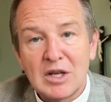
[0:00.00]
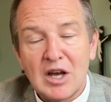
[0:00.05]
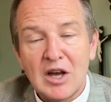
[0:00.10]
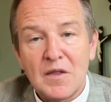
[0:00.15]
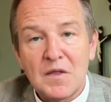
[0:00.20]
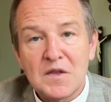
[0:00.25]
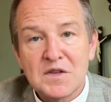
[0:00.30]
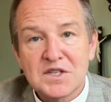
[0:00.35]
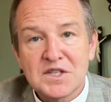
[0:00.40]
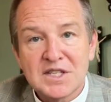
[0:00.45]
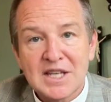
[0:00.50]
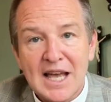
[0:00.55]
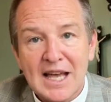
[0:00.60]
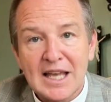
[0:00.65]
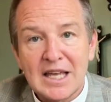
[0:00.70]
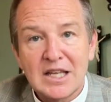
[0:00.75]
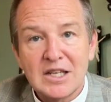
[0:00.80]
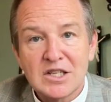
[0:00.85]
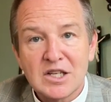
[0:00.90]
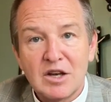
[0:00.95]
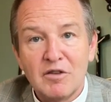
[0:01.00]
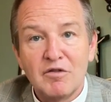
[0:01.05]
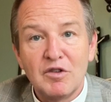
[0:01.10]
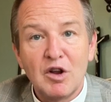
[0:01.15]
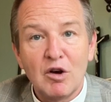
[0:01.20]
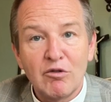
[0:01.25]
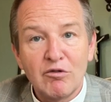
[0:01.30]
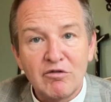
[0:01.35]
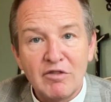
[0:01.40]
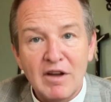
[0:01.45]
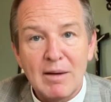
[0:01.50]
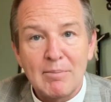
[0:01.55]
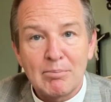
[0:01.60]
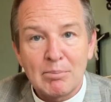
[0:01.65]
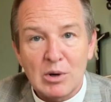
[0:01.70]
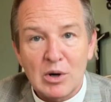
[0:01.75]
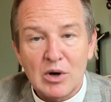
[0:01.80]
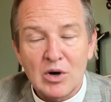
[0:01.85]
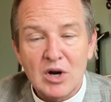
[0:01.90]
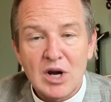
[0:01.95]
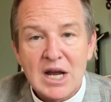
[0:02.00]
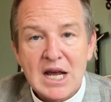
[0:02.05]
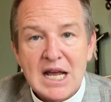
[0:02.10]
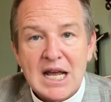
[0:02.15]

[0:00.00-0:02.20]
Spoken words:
on the 2nd of November.